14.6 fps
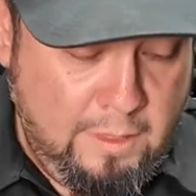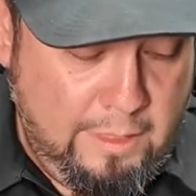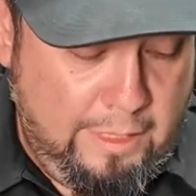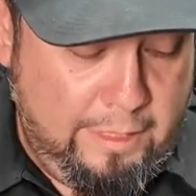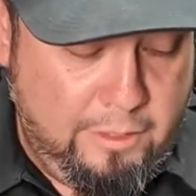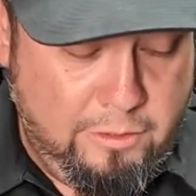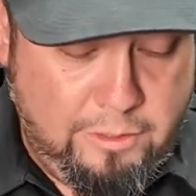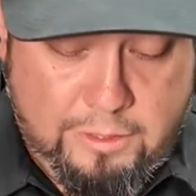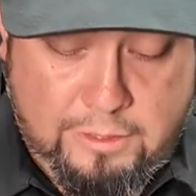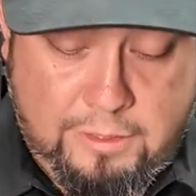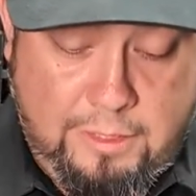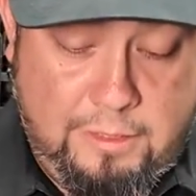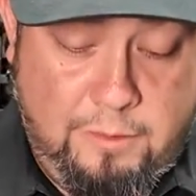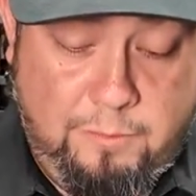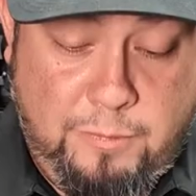I usually just
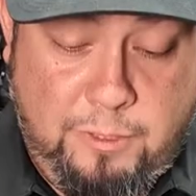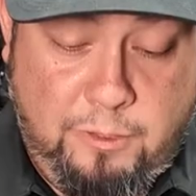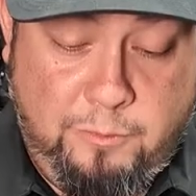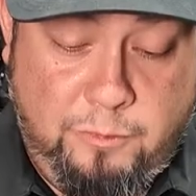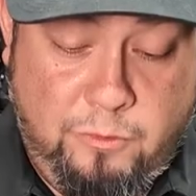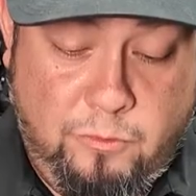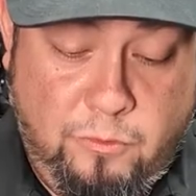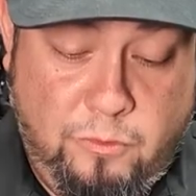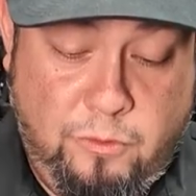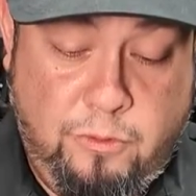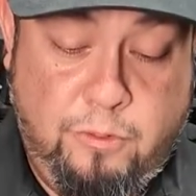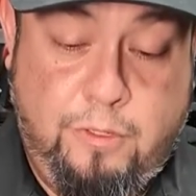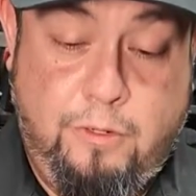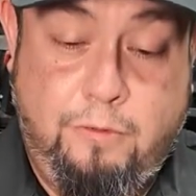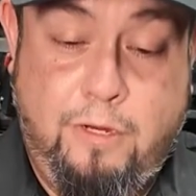tend to peel up a
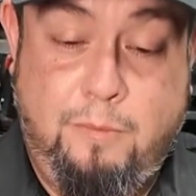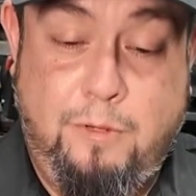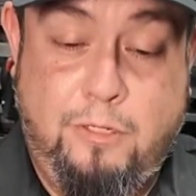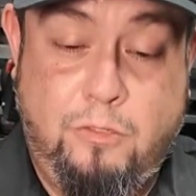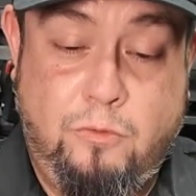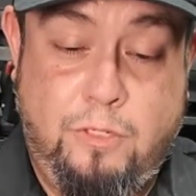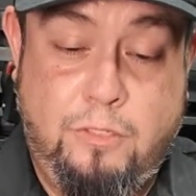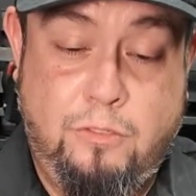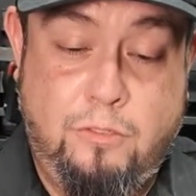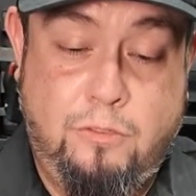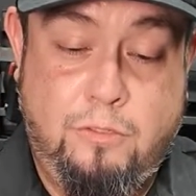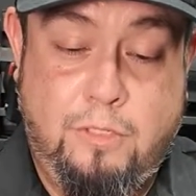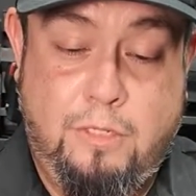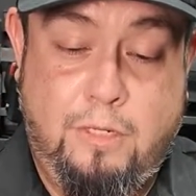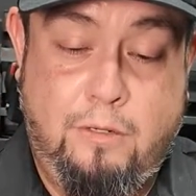corner, and then I'll grab my
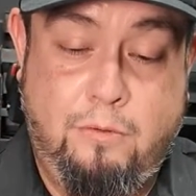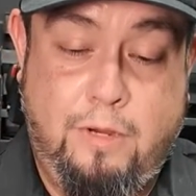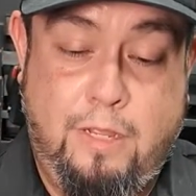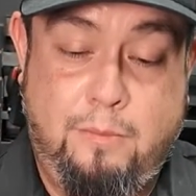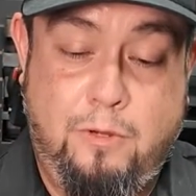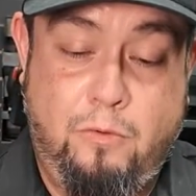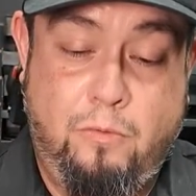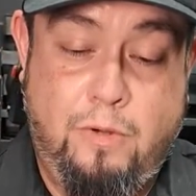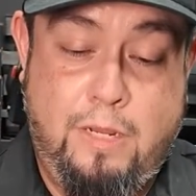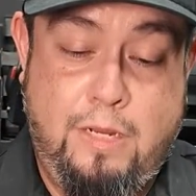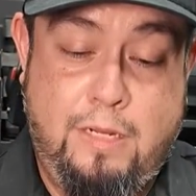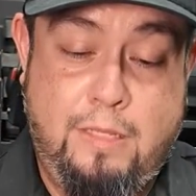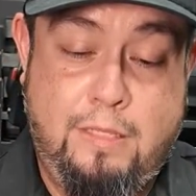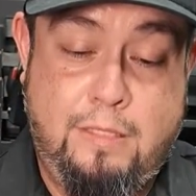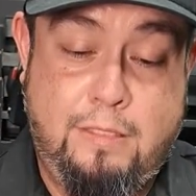tweezers and I'll grab it
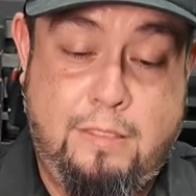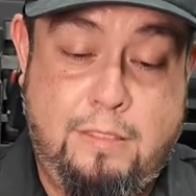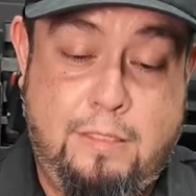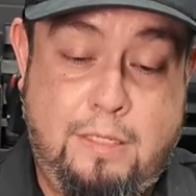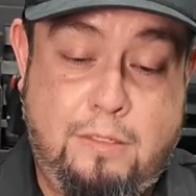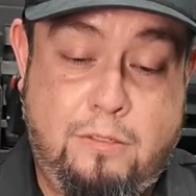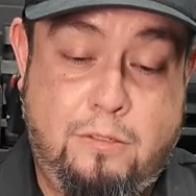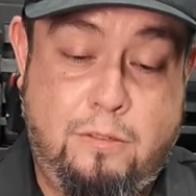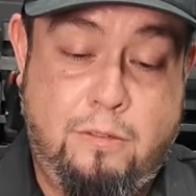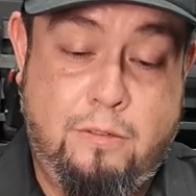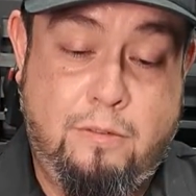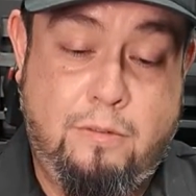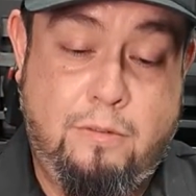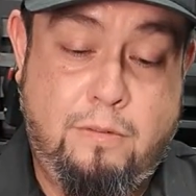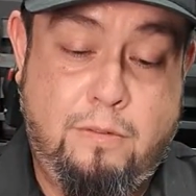right in the
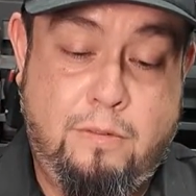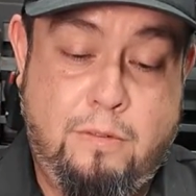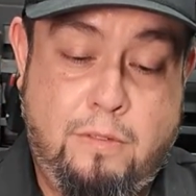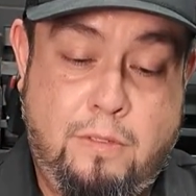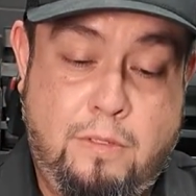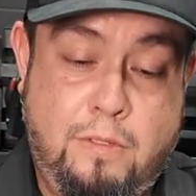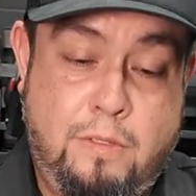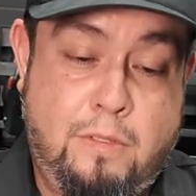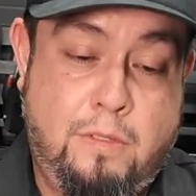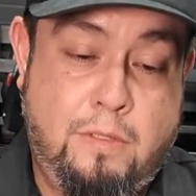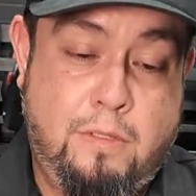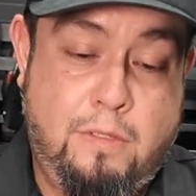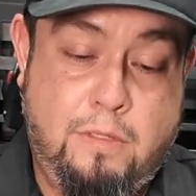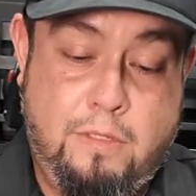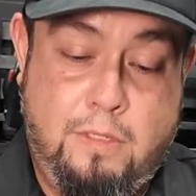center,
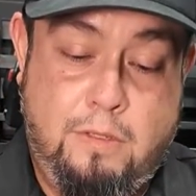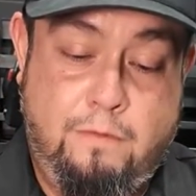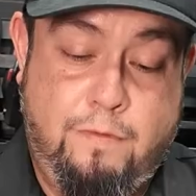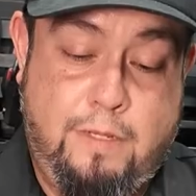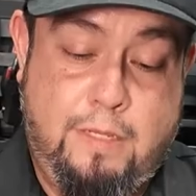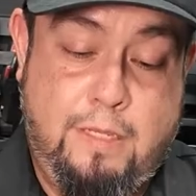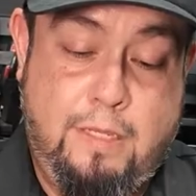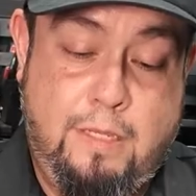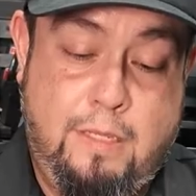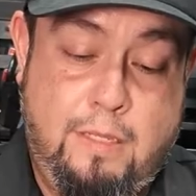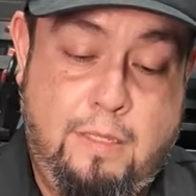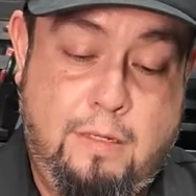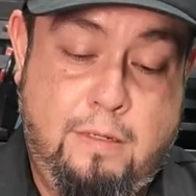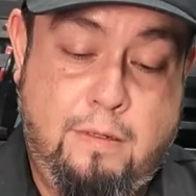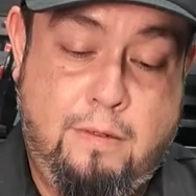if I
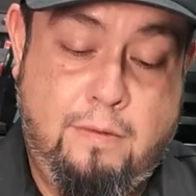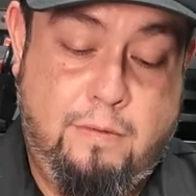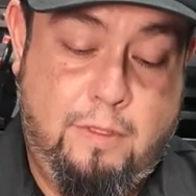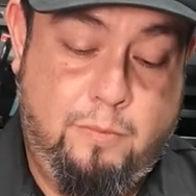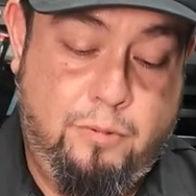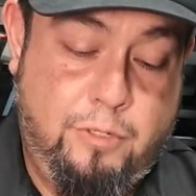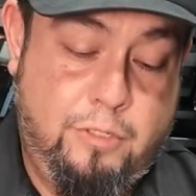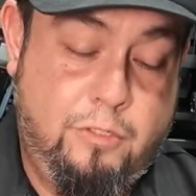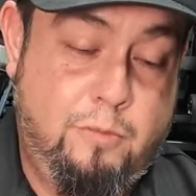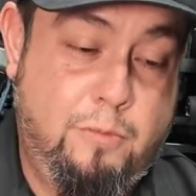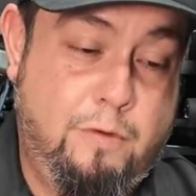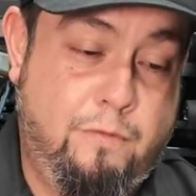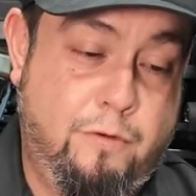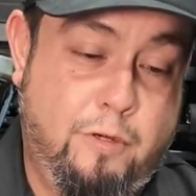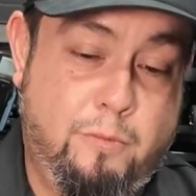can, without putting too
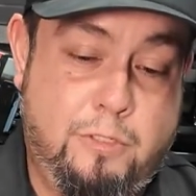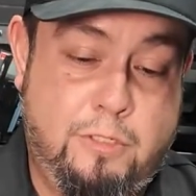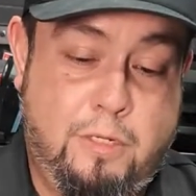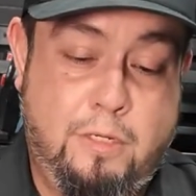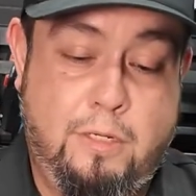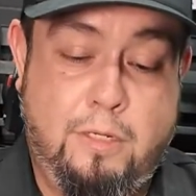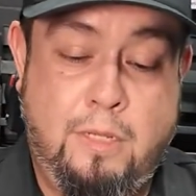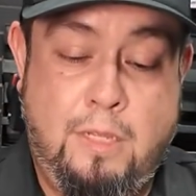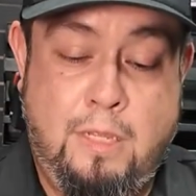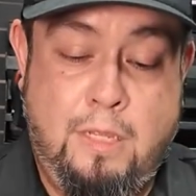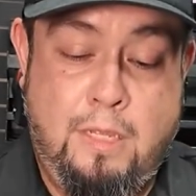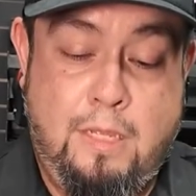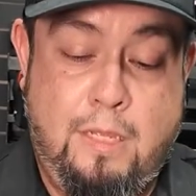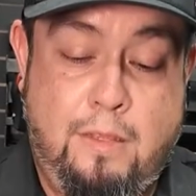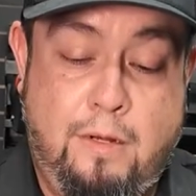many fingerprints on it.
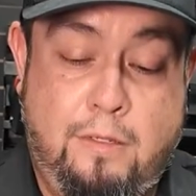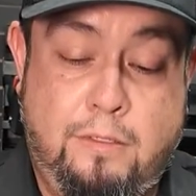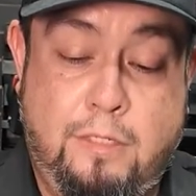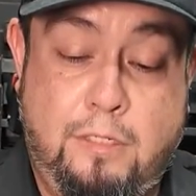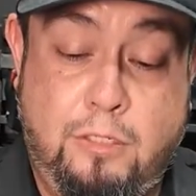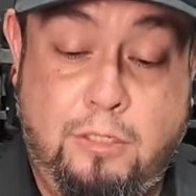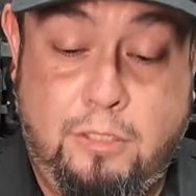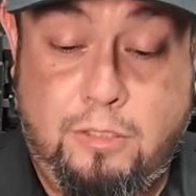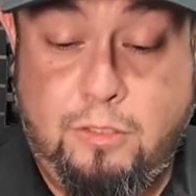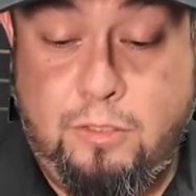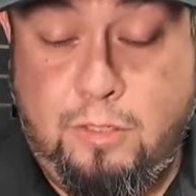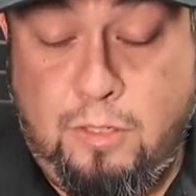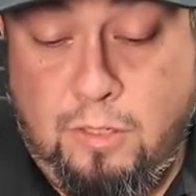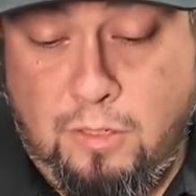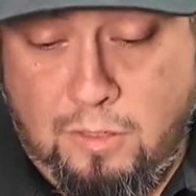And then I'll essentially
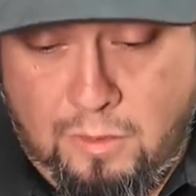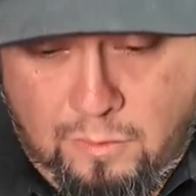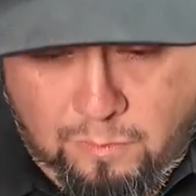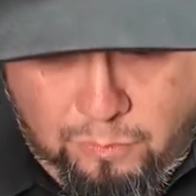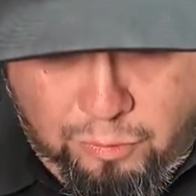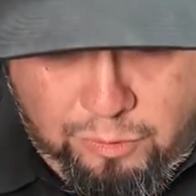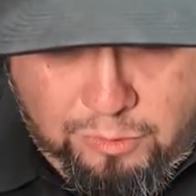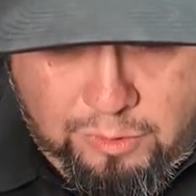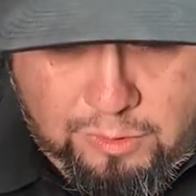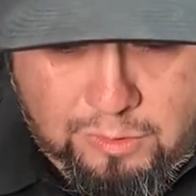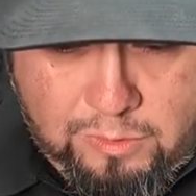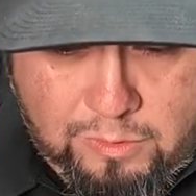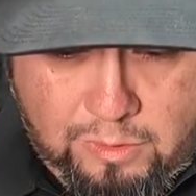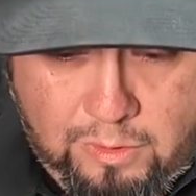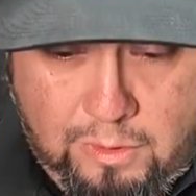just put
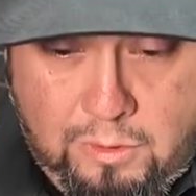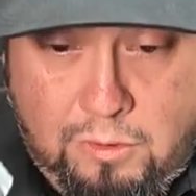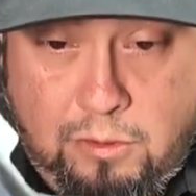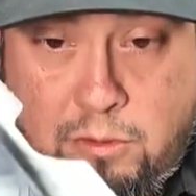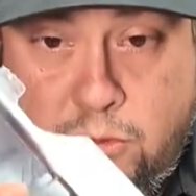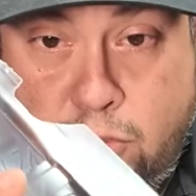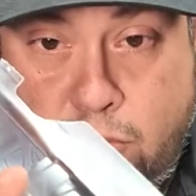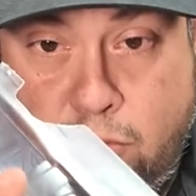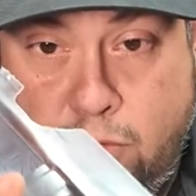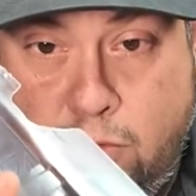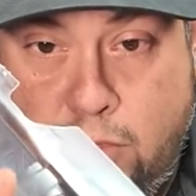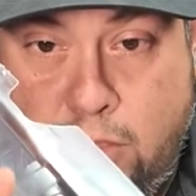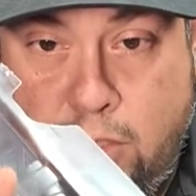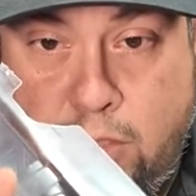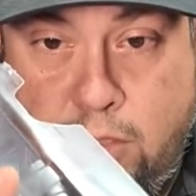this onto
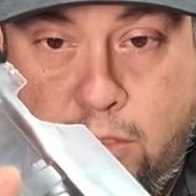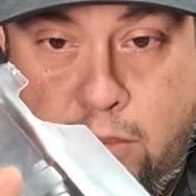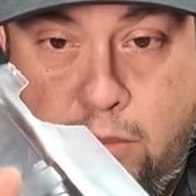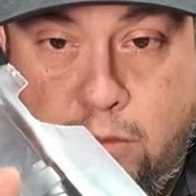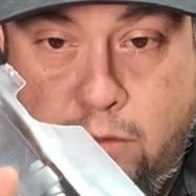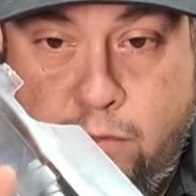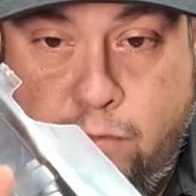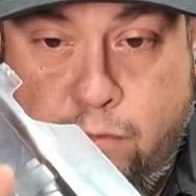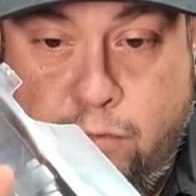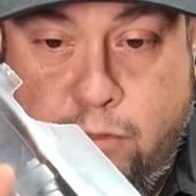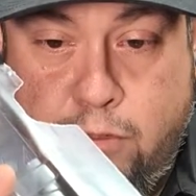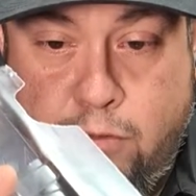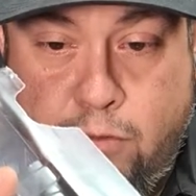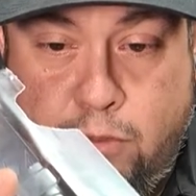the front